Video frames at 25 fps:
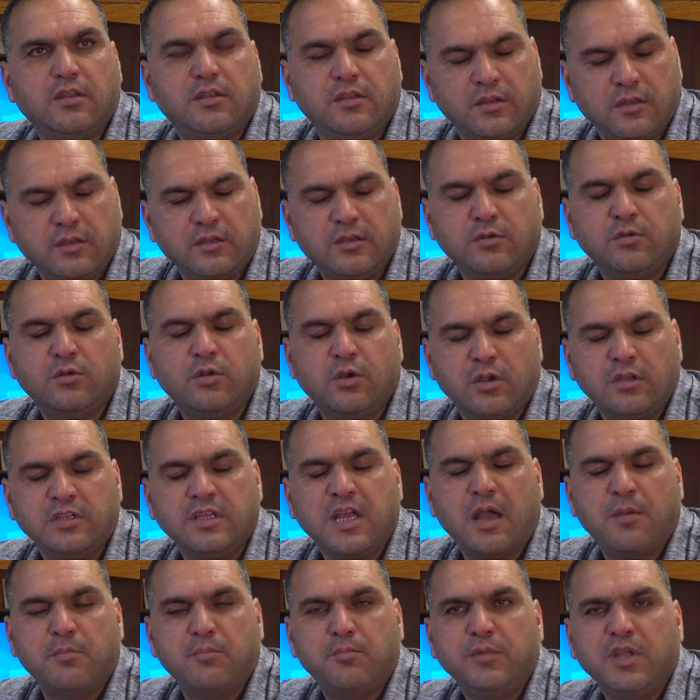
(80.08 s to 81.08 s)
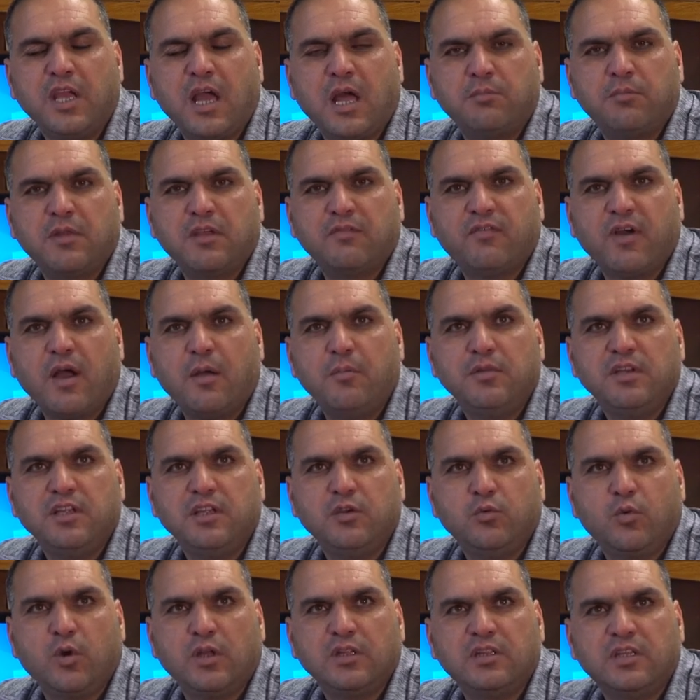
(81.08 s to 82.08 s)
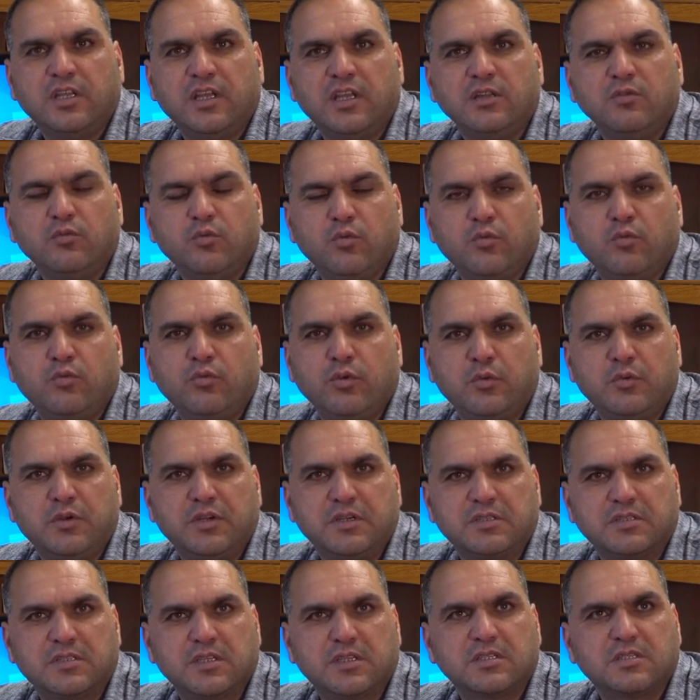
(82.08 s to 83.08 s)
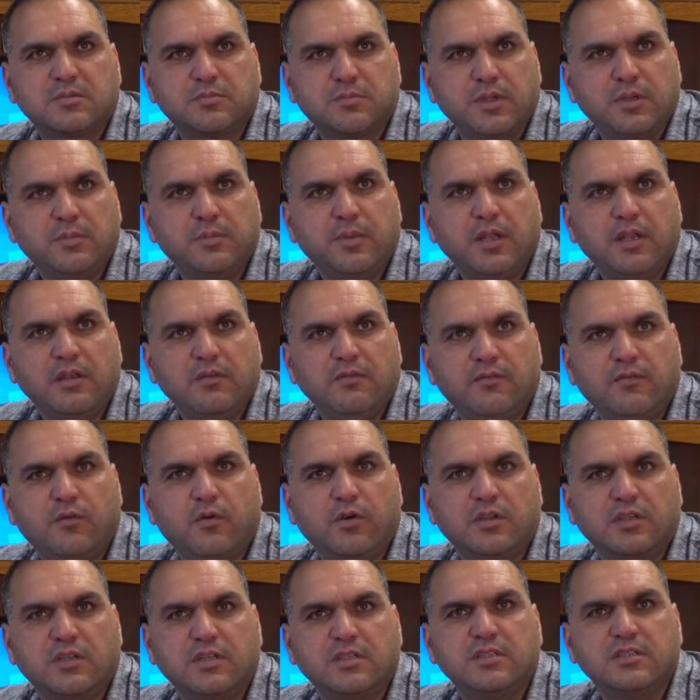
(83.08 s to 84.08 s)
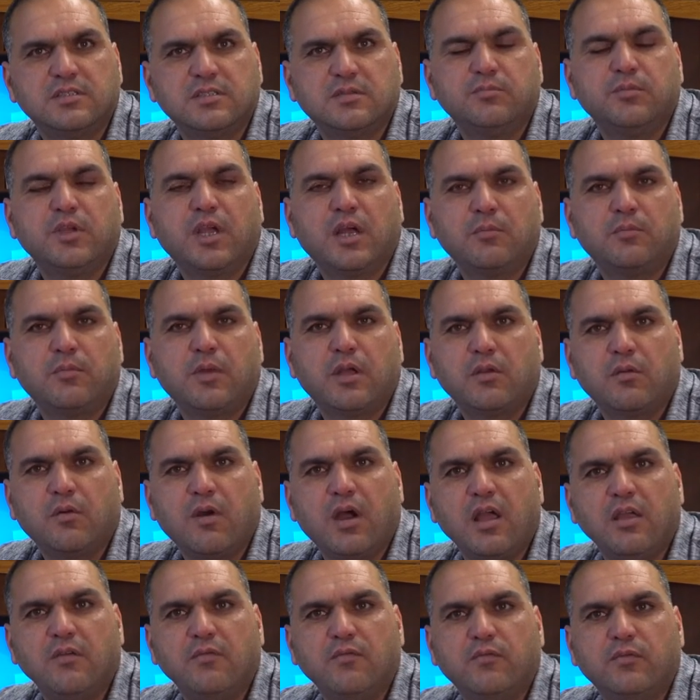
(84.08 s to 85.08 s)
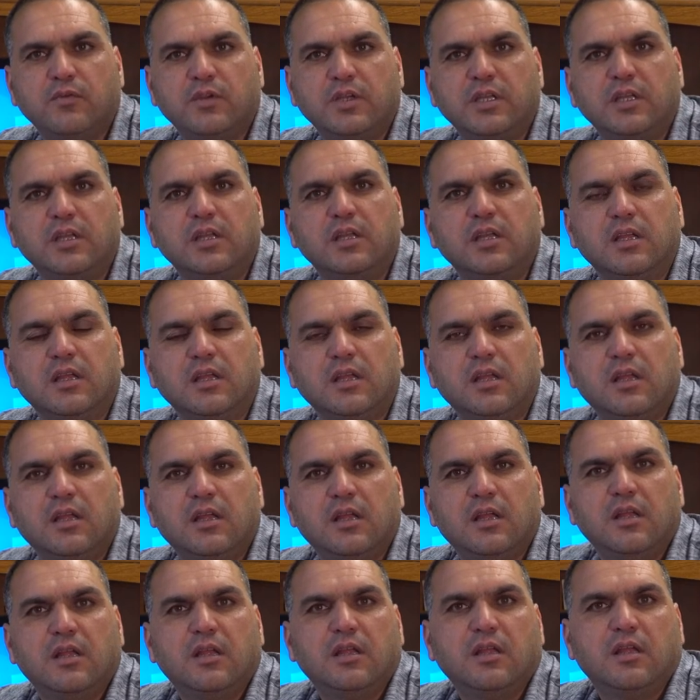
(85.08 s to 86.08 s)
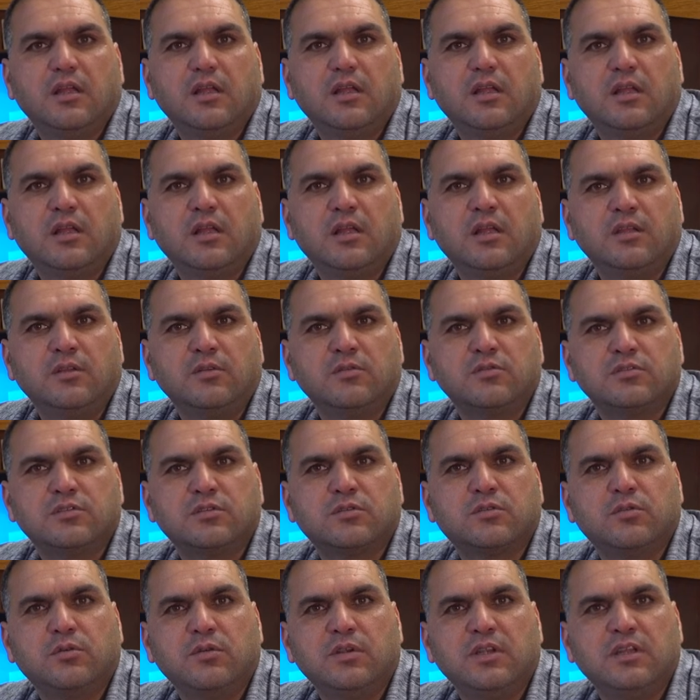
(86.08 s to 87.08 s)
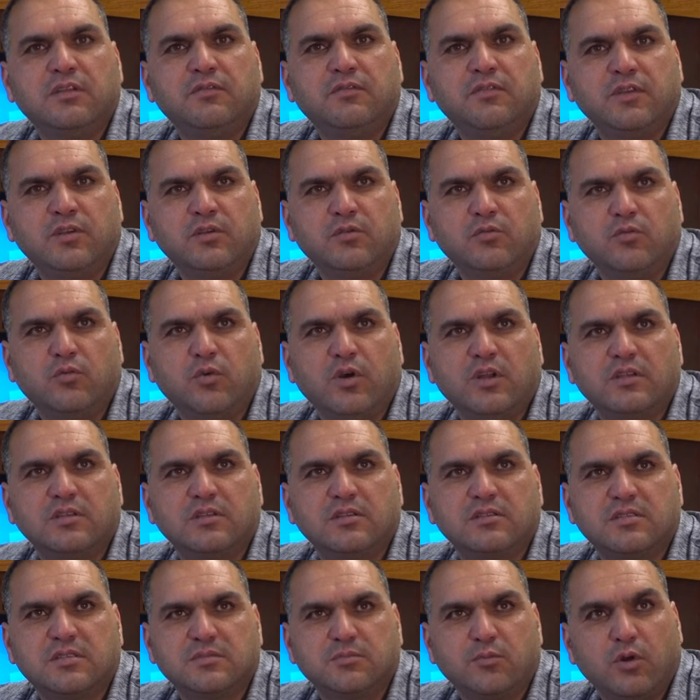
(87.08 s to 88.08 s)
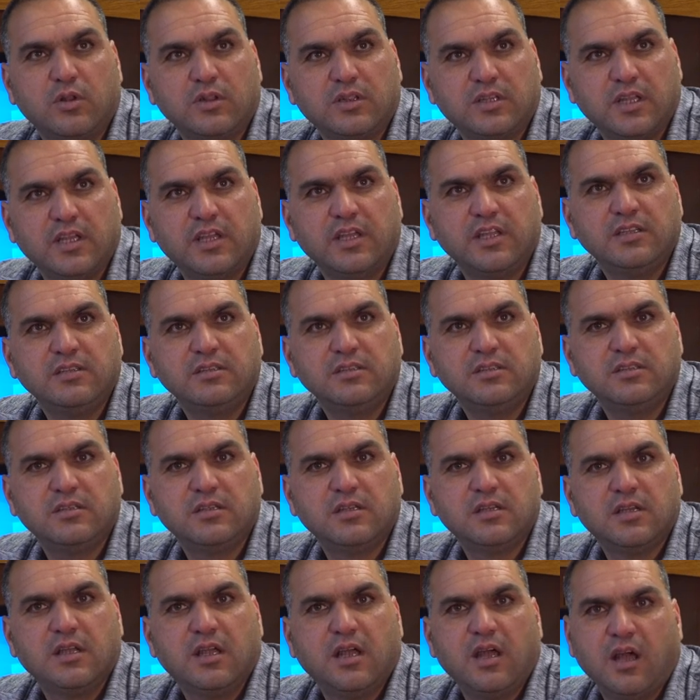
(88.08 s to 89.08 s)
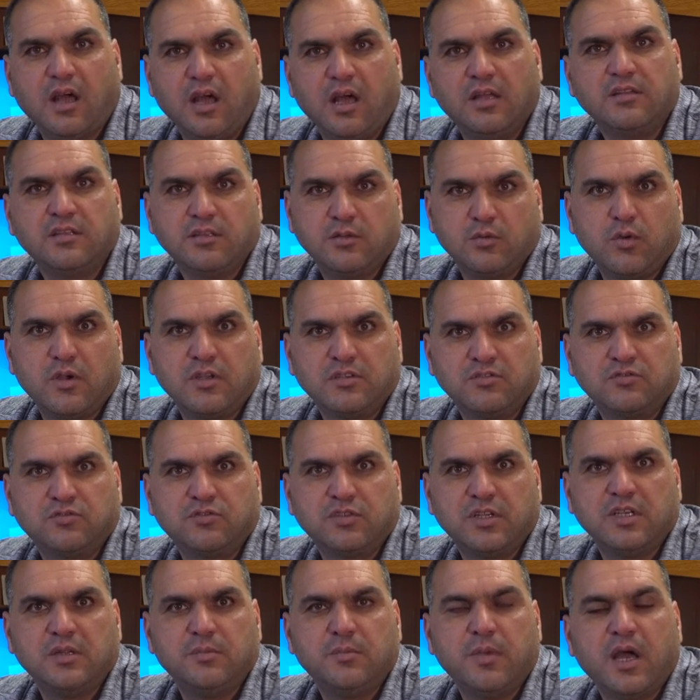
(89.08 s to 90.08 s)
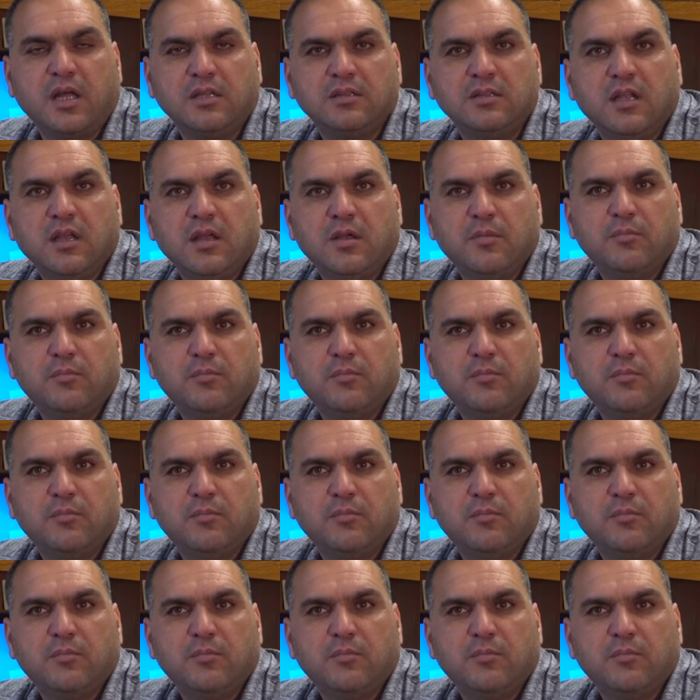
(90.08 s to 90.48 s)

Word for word: No, yeah, me and my family in one tent. We were six people, four kids, me and my wife. We uh, used to live in one small tent, and it was really bad.